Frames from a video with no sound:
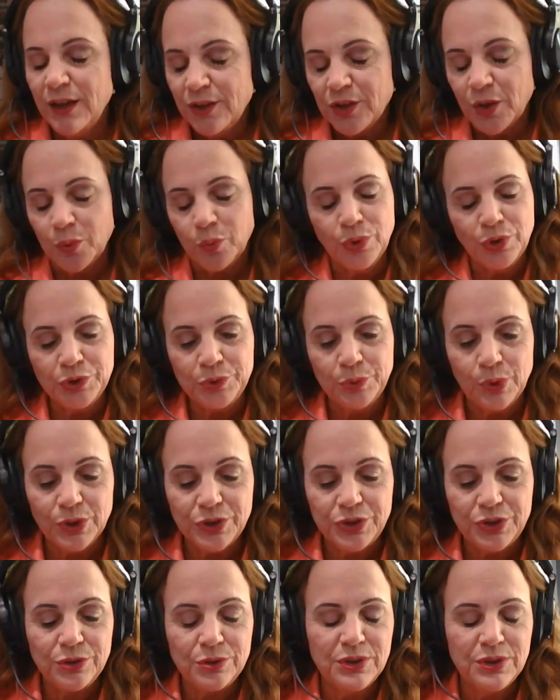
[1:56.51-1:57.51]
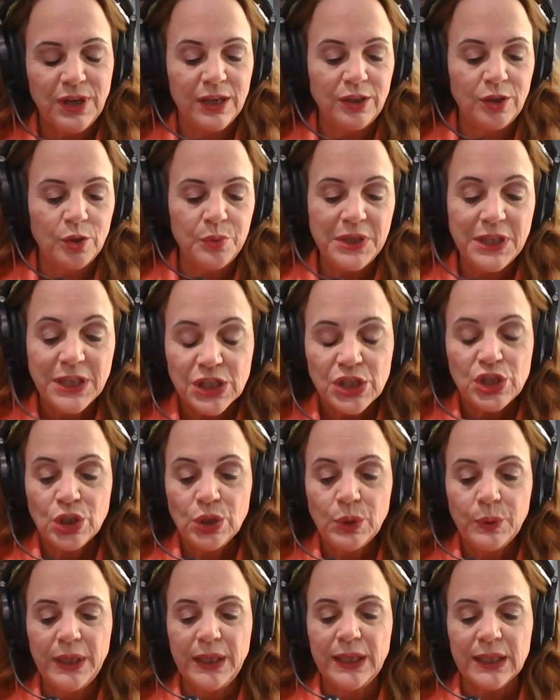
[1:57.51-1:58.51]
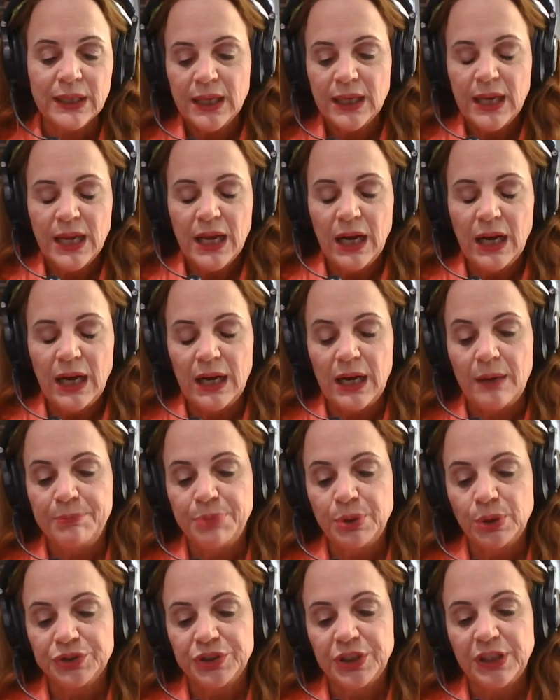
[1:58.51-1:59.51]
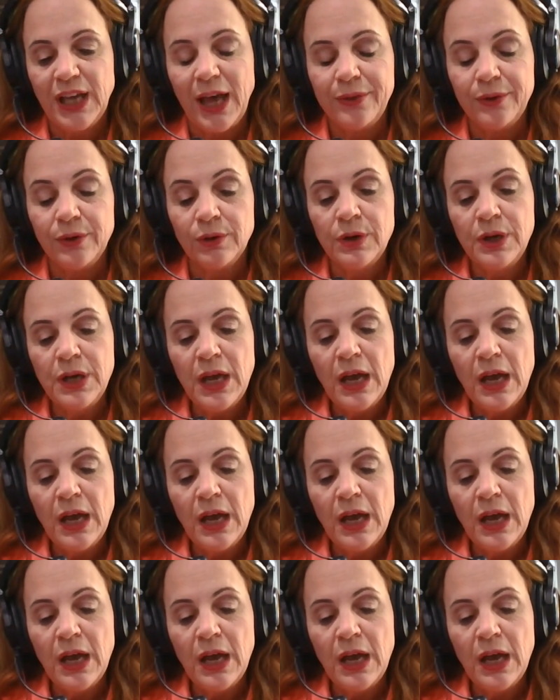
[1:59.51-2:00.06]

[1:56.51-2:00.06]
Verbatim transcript: the World War II, kind of, you know, we can do it and uh, pull together.